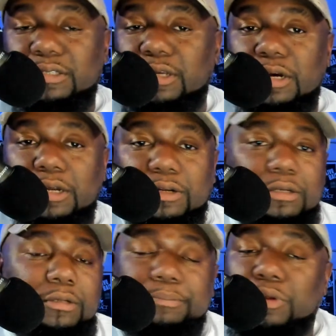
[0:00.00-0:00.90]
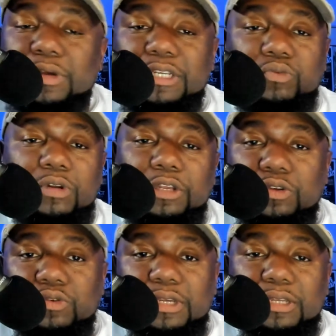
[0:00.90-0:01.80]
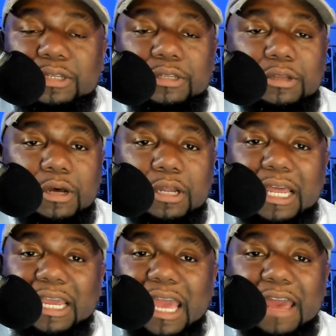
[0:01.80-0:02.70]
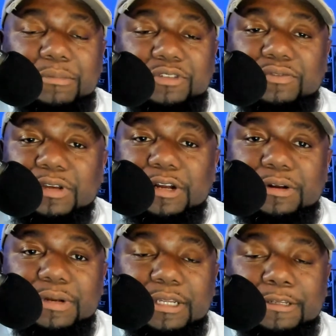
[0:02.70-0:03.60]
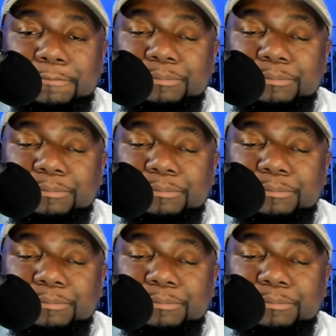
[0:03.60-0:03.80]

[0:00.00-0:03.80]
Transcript: The, the employees want a union uh, like atmosphere, and